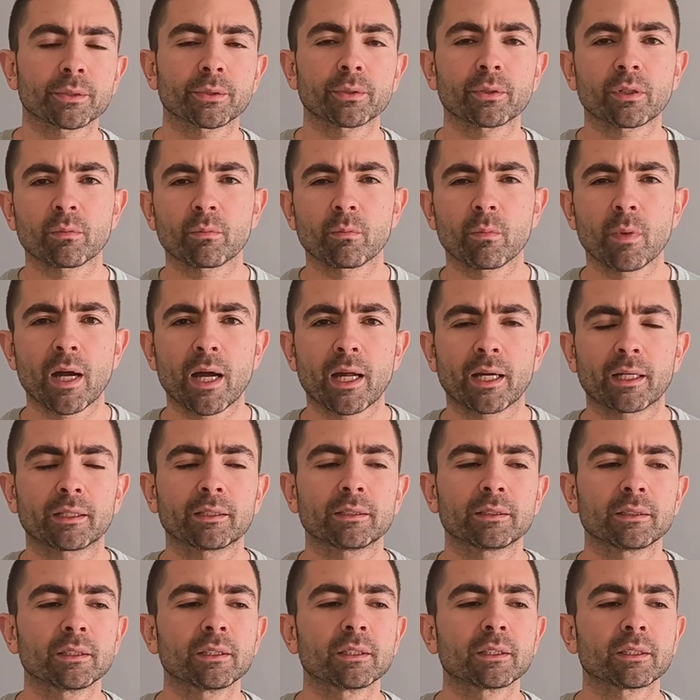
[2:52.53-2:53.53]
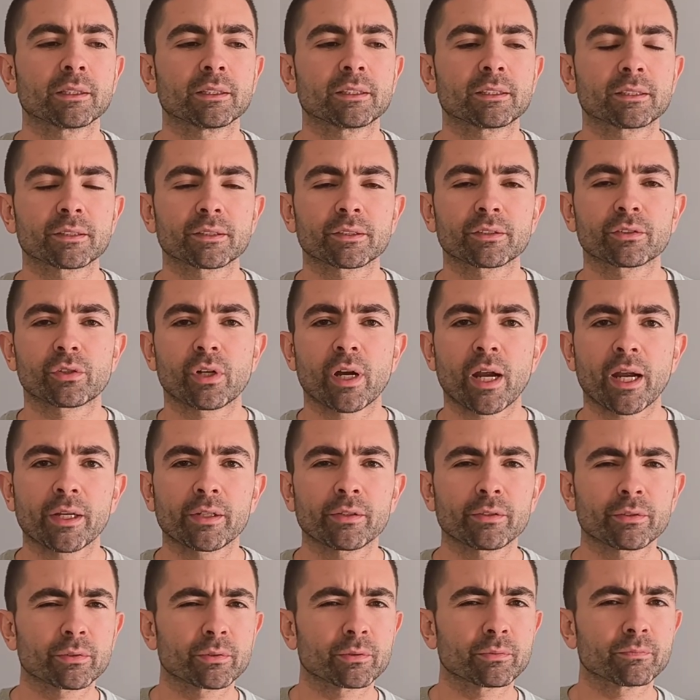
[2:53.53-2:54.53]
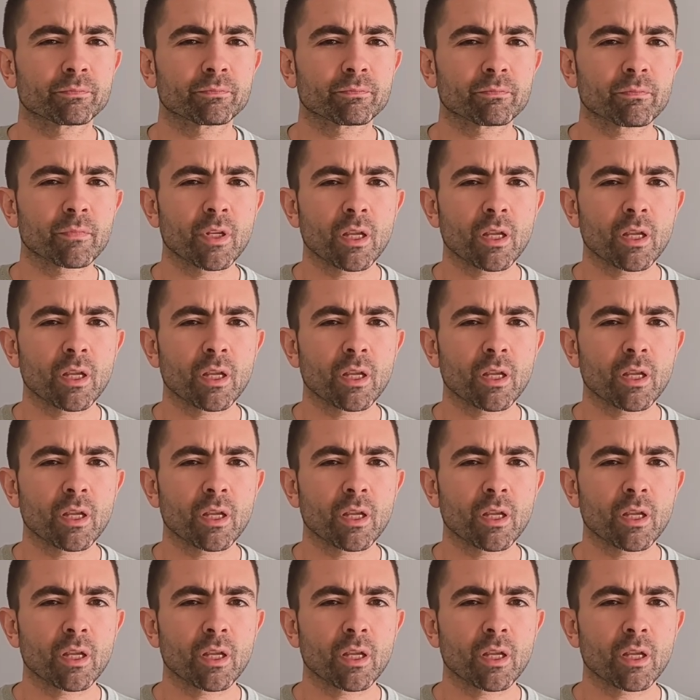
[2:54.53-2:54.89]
good or bad. It's trying to